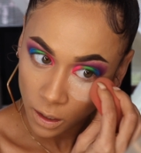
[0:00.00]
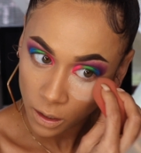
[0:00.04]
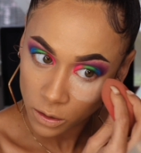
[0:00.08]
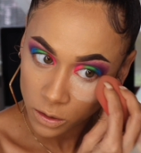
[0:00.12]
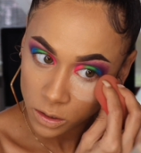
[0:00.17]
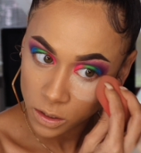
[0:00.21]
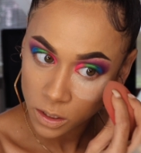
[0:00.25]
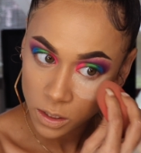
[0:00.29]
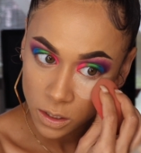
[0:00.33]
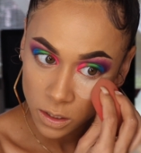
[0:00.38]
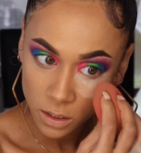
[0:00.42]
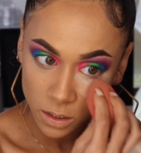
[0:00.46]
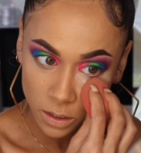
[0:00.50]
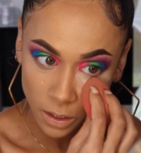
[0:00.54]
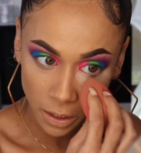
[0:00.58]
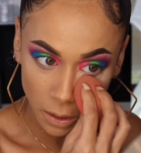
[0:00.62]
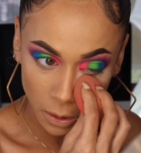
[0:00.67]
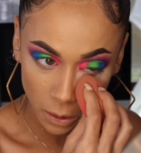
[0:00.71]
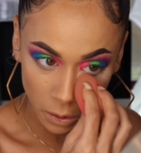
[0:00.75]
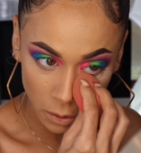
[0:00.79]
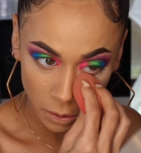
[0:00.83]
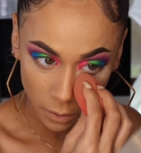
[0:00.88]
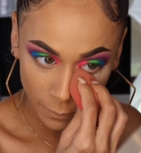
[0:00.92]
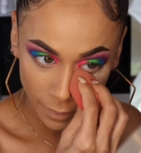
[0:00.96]
I'll just
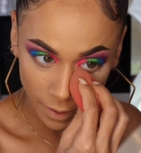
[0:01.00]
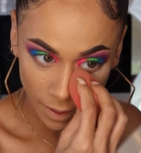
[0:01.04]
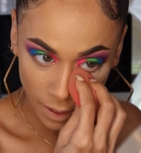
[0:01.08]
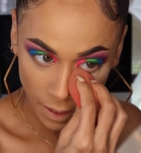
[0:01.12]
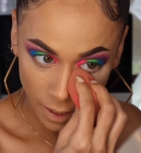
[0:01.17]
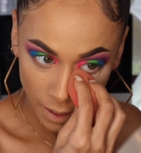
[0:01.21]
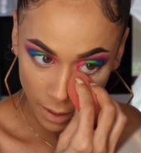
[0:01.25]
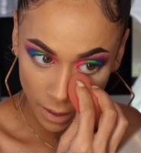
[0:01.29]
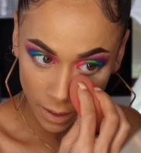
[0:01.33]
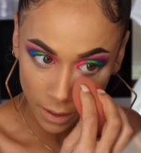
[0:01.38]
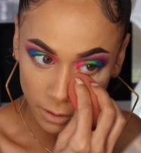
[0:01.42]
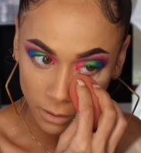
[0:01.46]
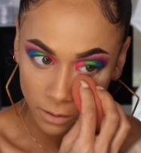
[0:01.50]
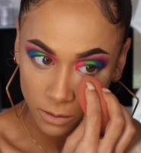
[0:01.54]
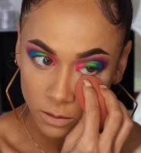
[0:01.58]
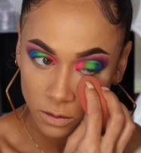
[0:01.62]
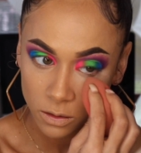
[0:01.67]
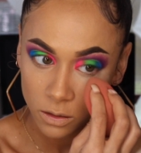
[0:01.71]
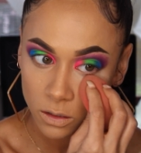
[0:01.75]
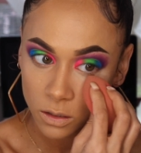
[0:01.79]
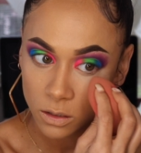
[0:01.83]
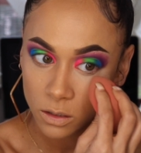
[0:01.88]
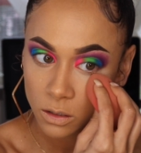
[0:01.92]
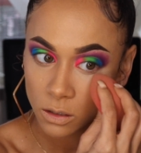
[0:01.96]
set under my
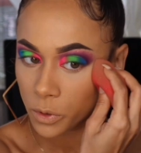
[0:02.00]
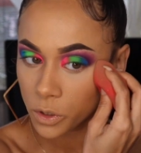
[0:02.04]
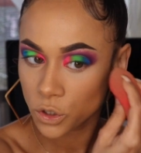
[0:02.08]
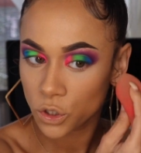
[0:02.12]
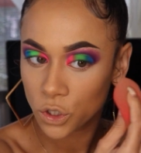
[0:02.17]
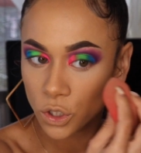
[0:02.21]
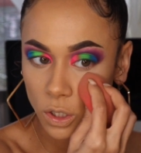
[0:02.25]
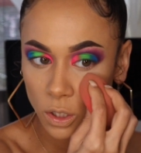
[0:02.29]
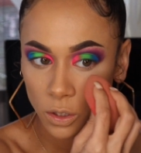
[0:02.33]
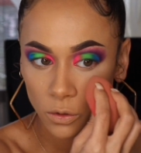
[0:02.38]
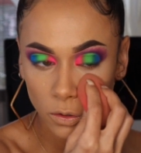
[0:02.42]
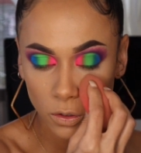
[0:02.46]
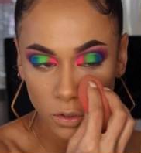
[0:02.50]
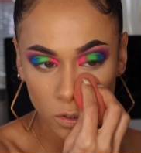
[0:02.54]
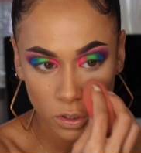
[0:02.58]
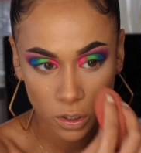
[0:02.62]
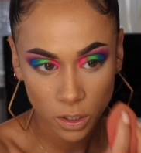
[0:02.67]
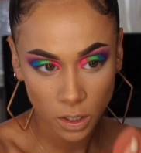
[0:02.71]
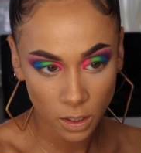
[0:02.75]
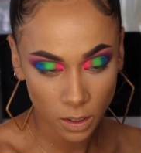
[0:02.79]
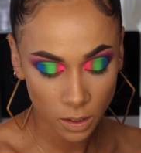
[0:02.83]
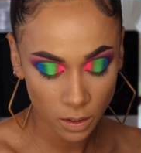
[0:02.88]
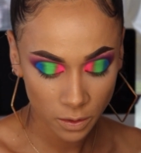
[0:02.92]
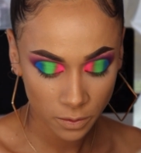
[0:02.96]
eyes, push it in the
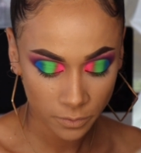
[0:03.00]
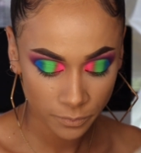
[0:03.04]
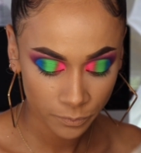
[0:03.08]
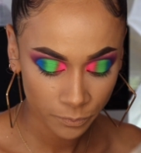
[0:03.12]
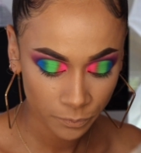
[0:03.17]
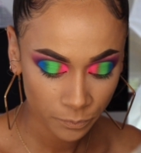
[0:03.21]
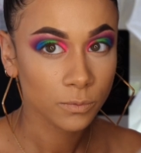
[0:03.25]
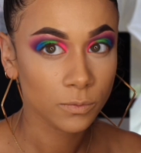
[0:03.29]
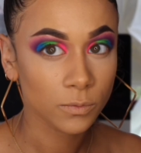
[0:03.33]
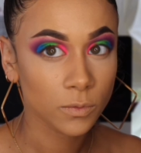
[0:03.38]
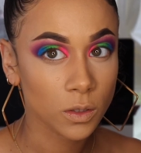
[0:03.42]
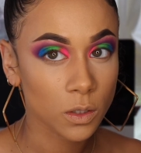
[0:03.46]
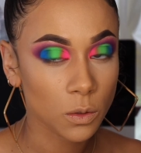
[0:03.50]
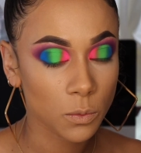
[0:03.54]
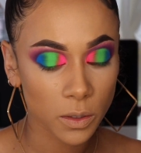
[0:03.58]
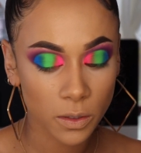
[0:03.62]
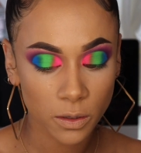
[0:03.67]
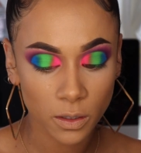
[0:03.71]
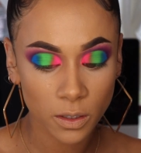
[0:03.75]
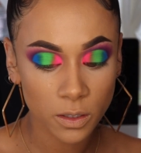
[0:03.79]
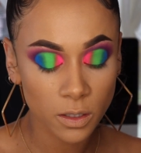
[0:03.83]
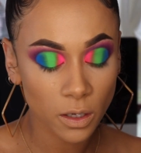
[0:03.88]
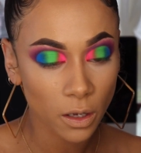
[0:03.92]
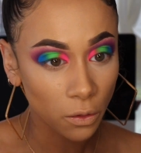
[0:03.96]
skin,
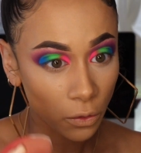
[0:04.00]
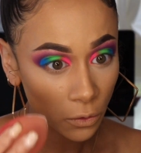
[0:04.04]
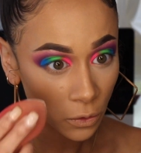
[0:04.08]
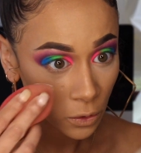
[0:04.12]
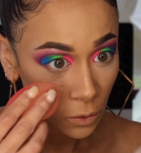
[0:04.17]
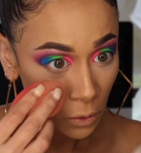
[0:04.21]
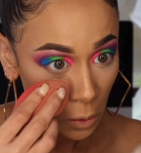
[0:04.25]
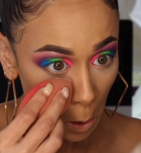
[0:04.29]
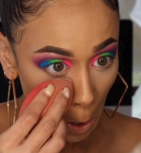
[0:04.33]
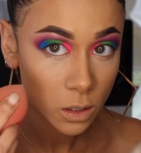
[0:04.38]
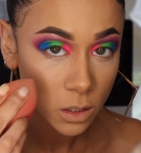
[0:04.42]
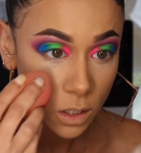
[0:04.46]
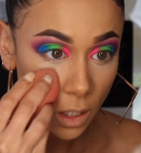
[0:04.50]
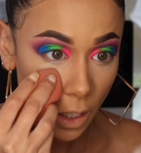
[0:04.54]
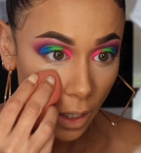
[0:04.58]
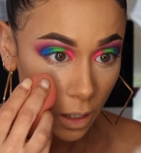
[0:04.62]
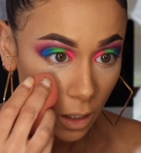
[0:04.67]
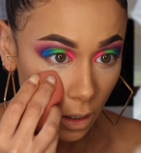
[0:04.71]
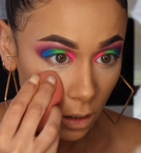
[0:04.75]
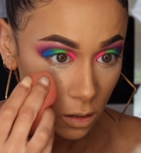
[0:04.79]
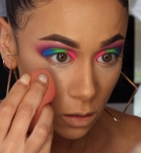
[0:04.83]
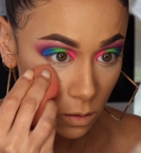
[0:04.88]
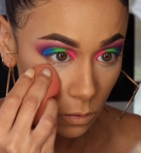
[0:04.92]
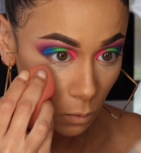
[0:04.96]
doing the other
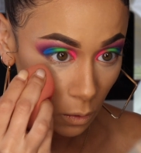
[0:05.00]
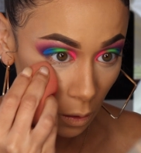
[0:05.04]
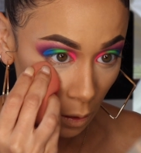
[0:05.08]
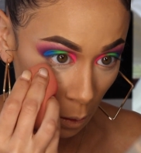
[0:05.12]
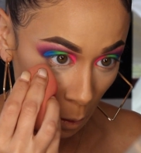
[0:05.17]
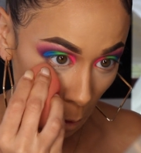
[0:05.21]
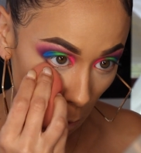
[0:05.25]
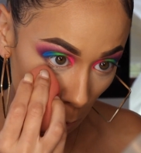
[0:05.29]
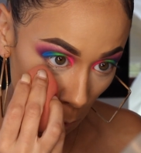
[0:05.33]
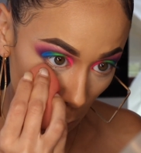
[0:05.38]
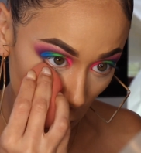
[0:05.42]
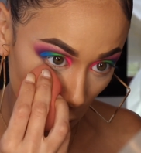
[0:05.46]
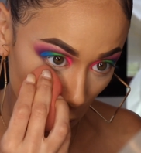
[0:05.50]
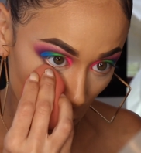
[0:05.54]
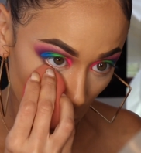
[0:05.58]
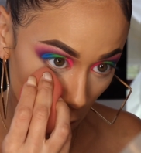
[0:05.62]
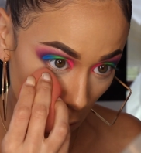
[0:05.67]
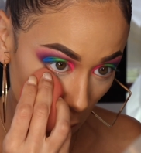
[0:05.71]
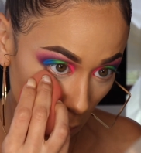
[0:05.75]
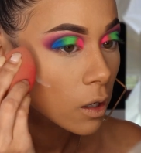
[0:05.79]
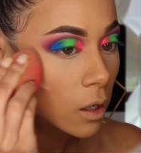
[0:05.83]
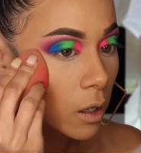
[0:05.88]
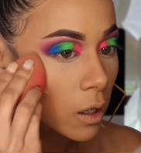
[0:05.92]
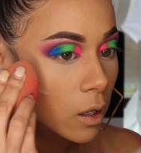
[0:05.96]
side as well,
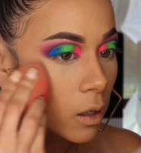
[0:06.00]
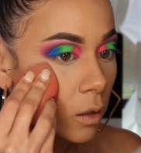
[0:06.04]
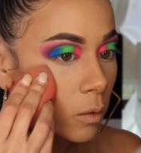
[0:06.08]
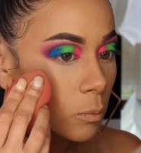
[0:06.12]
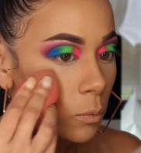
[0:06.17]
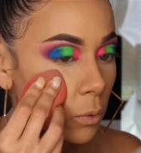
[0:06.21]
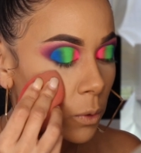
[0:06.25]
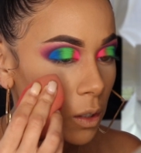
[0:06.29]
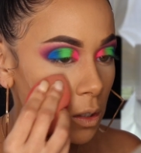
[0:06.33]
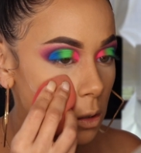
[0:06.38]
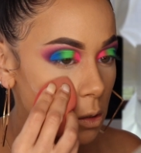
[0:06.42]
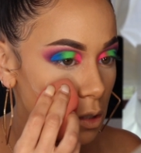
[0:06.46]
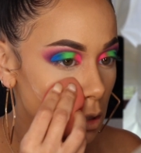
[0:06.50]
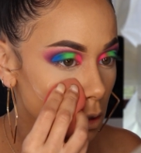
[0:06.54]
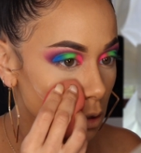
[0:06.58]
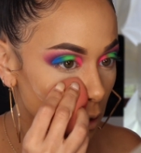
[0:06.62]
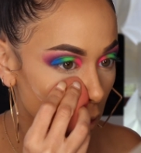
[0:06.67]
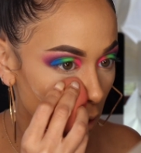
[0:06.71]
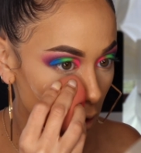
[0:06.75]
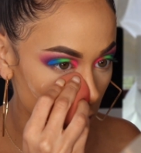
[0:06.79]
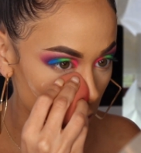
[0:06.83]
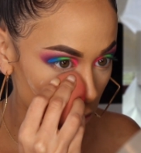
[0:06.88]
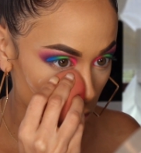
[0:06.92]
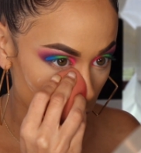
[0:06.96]
and pressing that